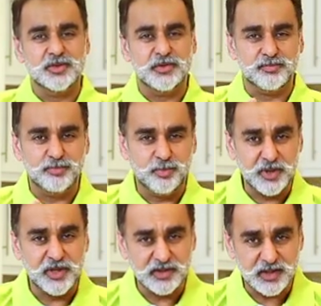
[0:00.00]
the
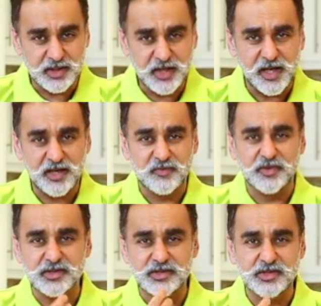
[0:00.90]
pudding, the cake
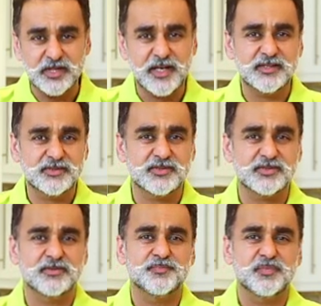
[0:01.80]
with dates,